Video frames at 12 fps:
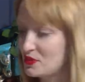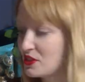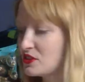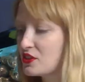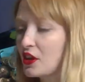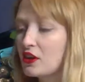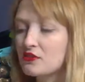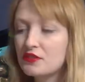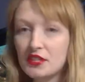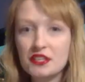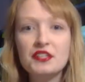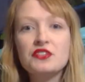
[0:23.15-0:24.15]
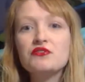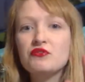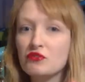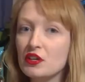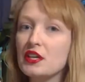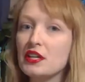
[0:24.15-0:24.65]
So this is
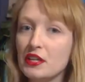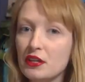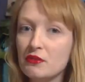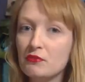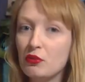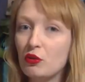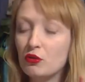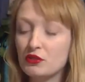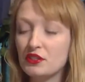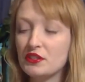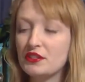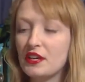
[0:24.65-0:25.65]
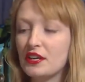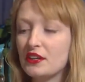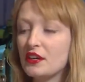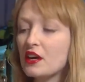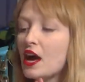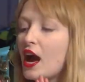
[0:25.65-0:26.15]
really an important thing,
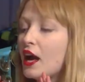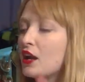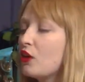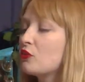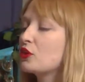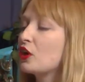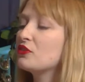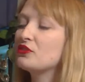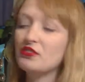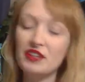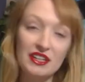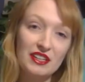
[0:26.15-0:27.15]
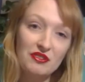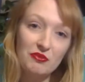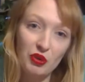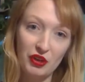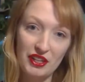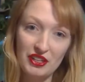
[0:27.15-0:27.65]
and I will go through
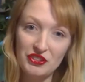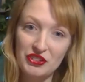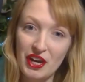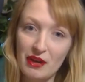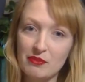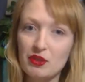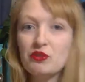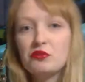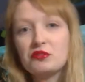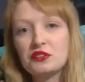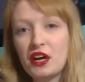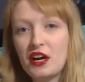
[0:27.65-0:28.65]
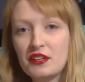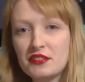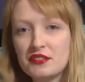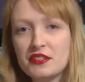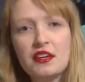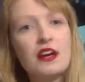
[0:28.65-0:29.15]
what each chemical does,